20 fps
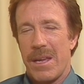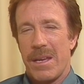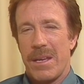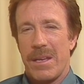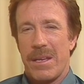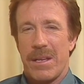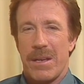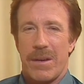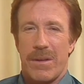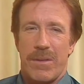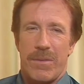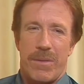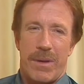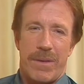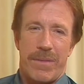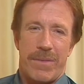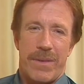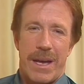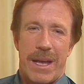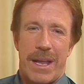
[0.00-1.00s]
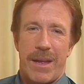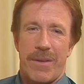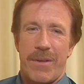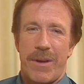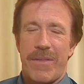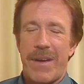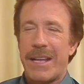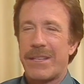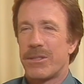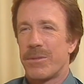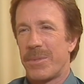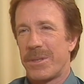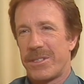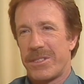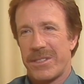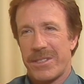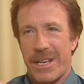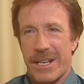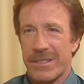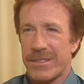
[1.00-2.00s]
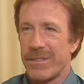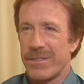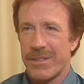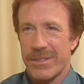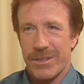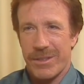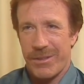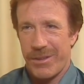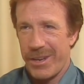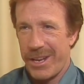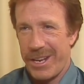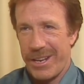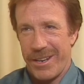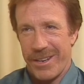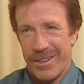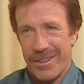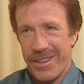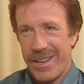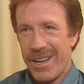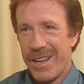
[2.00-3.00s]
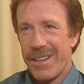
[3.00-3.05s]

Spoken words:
You know, we've had so much sex on the screen, you know,